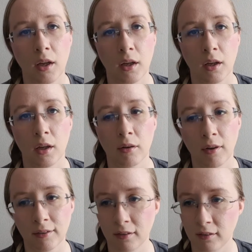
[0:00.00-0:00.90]
The
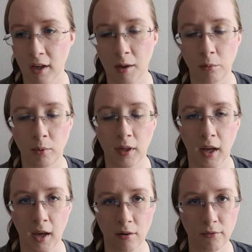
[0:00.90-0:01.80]
rest of the time we
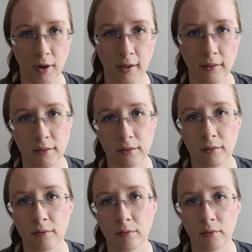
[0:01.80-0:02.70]
had friends
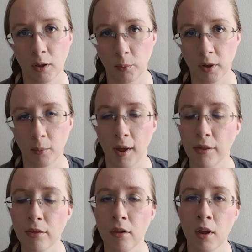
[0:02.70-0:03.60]
that we were with.
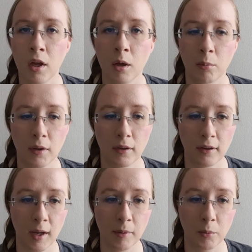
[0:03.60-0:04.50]
But the
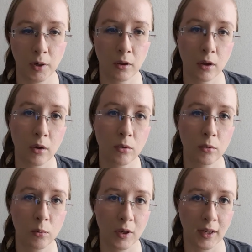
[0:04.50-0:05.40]
time that we were
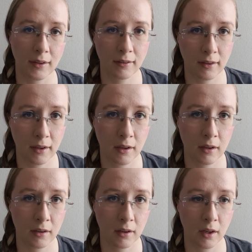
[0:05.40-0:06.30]
alone, what I did
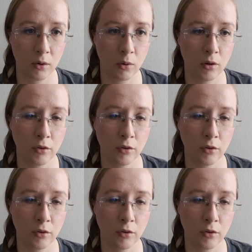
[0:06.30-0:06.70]
in order